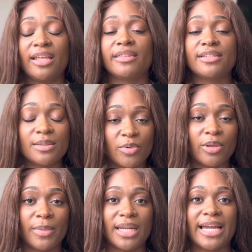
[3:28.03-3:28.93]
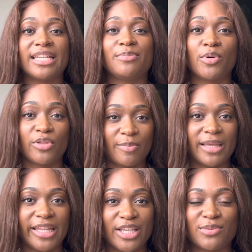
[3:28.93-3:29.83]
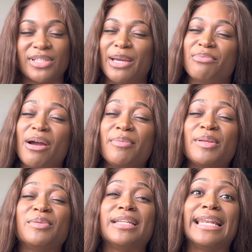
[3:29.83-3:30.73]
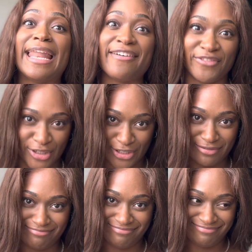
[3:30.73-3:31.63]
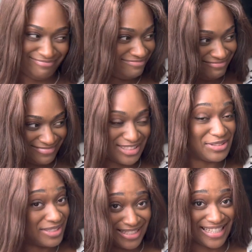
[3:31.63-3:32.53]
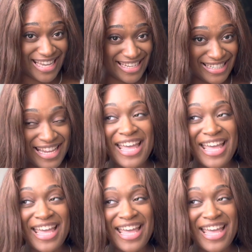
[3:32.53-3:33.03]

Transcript: This appointment, I did both of my legs, which I probably will never do this again.